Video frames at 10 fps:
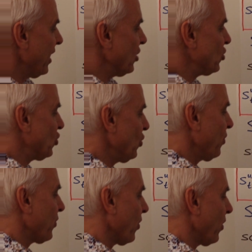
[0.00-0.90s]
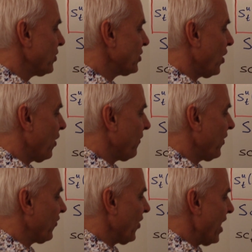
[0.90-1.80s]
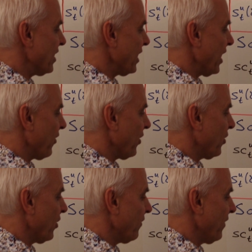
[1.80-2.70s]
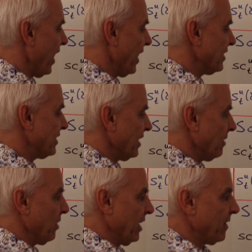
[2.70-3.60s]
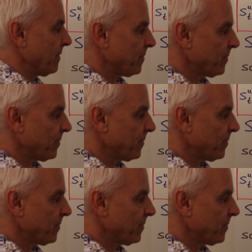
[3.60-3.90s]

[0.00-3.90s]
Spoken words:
is 2/3 of the signed area of ACB.